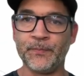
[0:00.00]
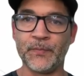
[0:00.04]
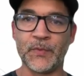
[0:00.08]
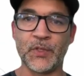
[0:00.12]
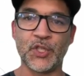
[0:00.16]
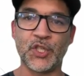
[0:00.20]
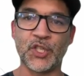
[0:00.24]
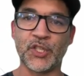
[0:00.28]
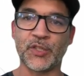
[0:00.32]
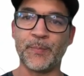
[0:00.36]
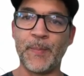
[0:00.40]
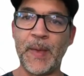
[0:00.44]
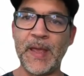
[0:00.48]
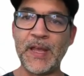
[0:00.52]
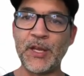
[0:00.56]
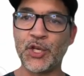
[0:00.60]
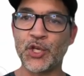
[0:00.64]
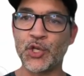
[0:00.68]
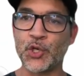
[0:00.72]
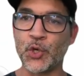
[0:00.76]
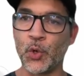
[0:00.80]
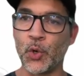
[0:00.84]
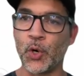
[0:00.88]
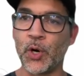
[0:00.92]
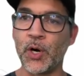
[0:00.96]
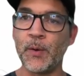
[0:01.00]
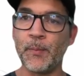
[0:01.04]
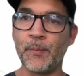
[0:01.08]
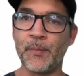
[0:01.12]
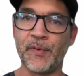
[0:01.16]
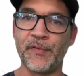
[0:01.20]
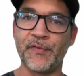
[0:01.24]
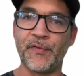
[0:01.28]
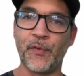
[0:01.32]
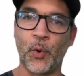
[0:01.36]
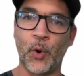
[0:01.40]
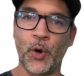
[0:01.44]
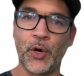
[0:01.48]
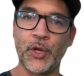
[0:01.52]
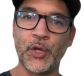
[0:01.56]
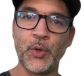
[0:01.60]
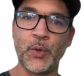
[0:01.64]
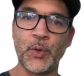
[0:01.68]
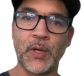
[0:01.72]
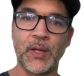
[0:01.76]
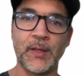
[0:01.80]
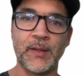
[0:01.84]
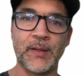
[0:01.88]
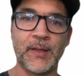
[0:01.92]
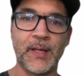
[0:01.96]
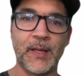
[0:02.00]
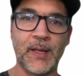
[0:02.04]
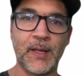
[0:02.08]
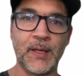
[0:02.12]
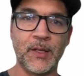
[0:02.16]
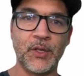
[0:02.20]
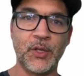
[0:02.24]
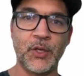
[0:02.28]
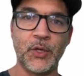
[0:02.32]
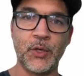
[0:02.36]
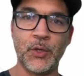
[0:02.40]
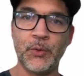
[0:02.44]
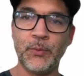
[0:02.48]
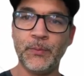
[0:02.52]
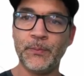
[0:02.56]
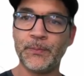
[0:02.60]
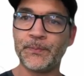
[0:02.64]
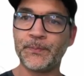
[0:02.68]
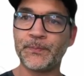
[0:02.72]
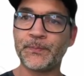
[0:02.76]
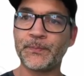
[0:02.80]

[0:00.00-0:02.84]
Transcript: Just make sure before you continue